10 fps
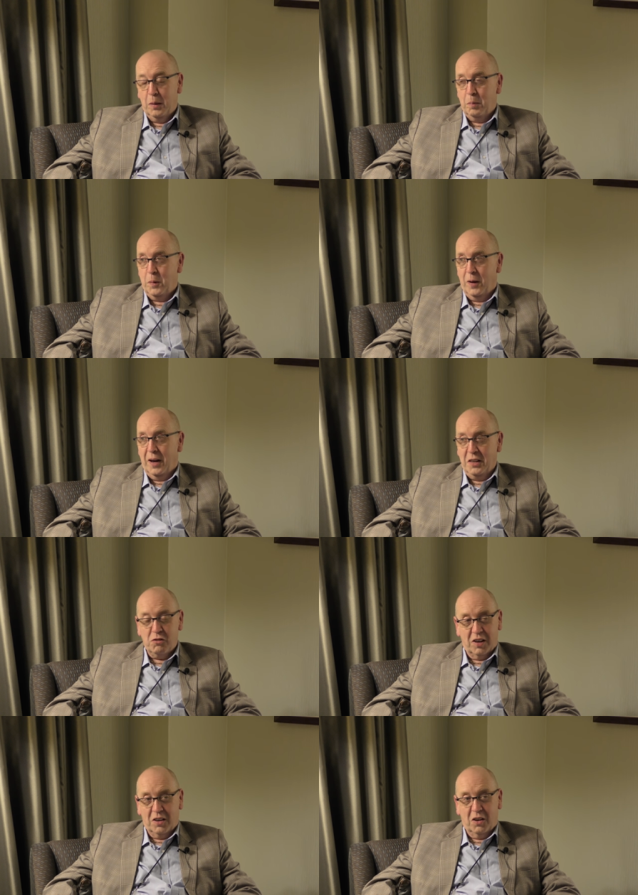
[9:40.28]
but eight
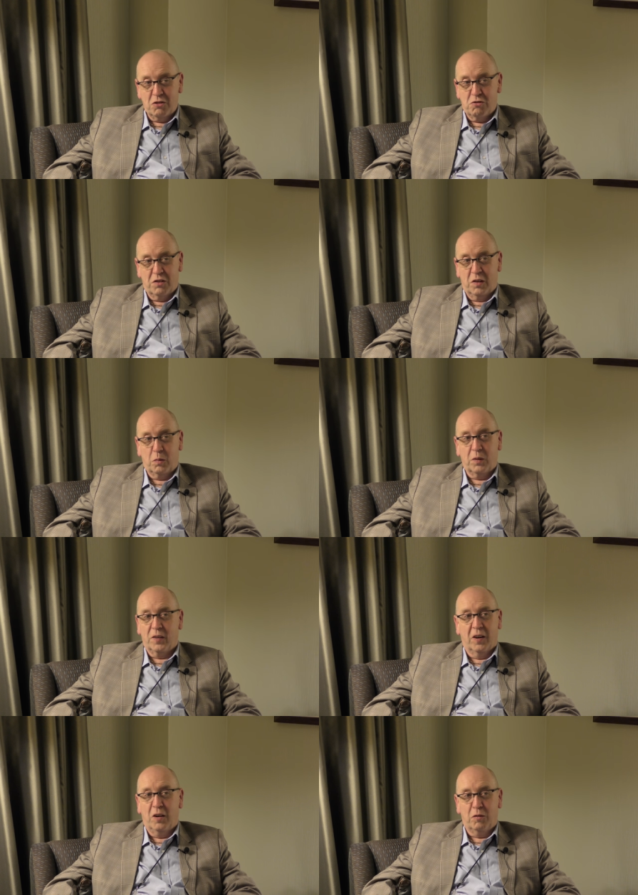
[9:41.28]
track cartridges was
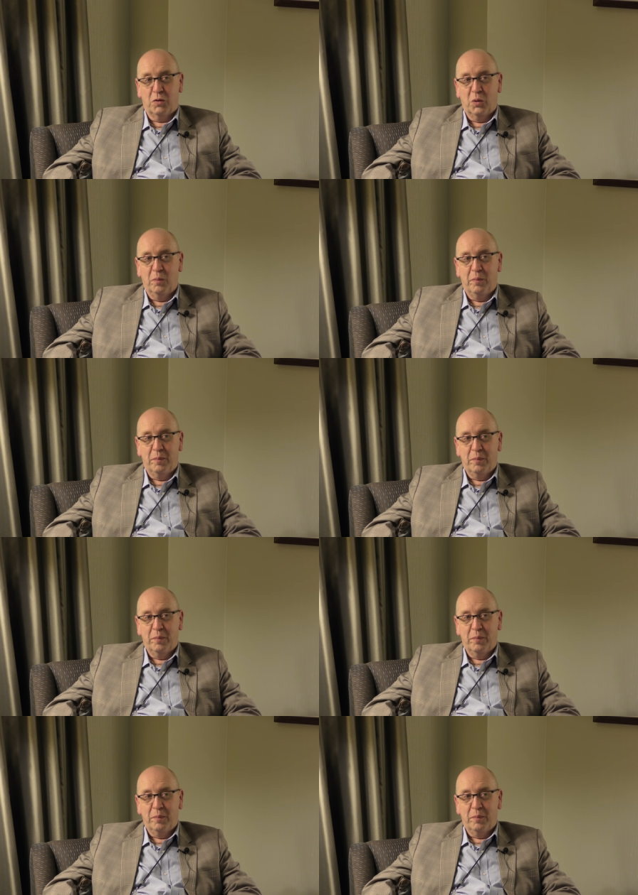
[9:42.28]
an art form.